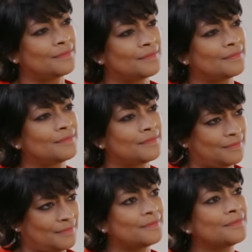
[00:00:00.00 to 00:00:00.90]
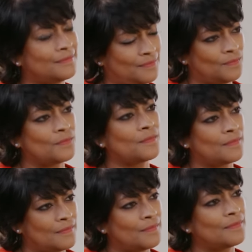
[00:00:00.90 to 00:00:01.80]
company that I'm
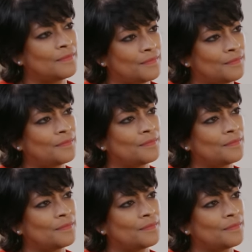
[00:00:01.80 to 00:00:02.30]
involved in the management